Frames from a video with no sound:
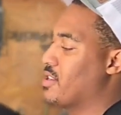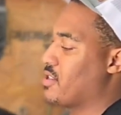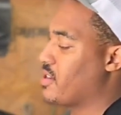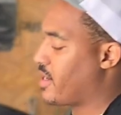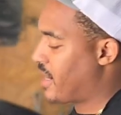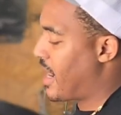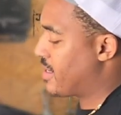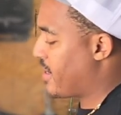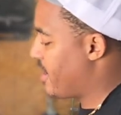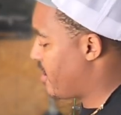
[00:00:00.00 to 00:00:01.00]
reason you
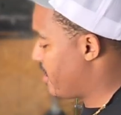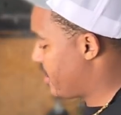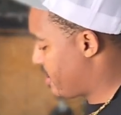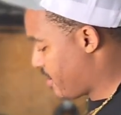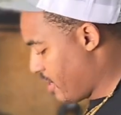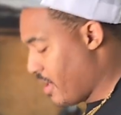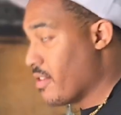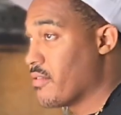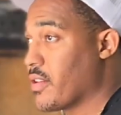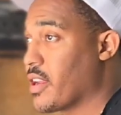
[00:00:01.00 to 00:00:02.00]
guys are here on this
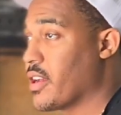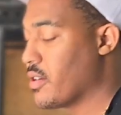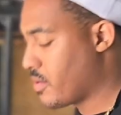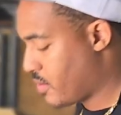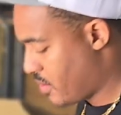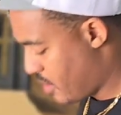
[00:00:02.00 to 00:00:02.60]
video,